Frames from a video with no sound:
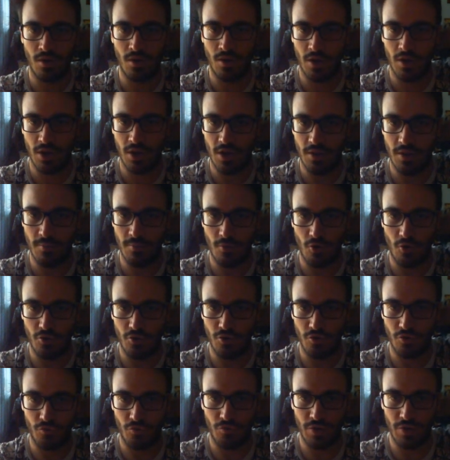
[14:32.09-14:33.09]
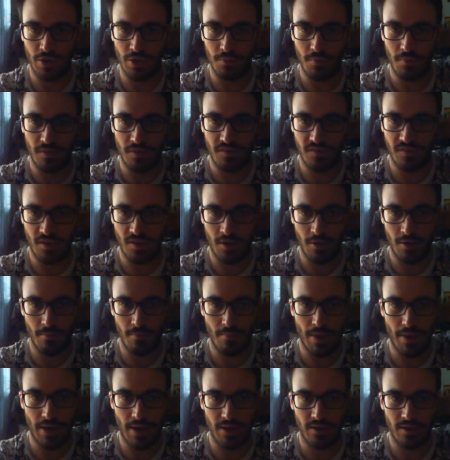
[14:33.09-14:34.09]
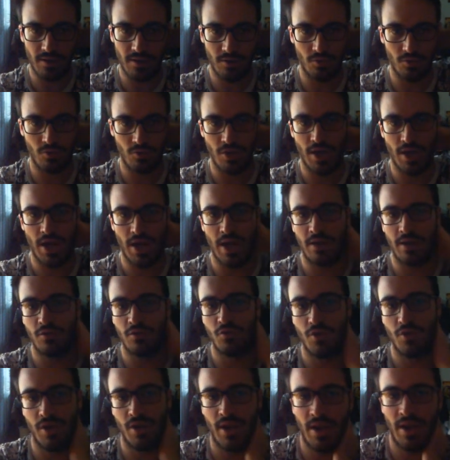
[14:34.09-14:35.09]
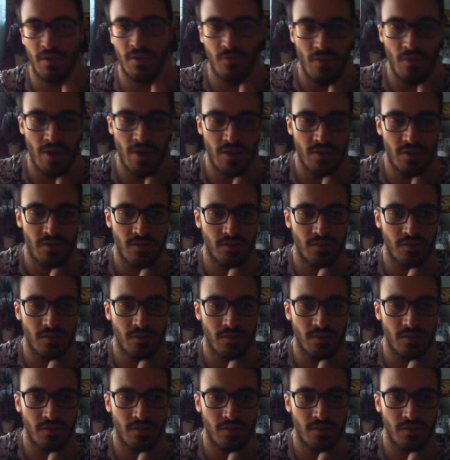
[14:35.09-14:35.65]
him on your field, but send him back to the end during the end phase.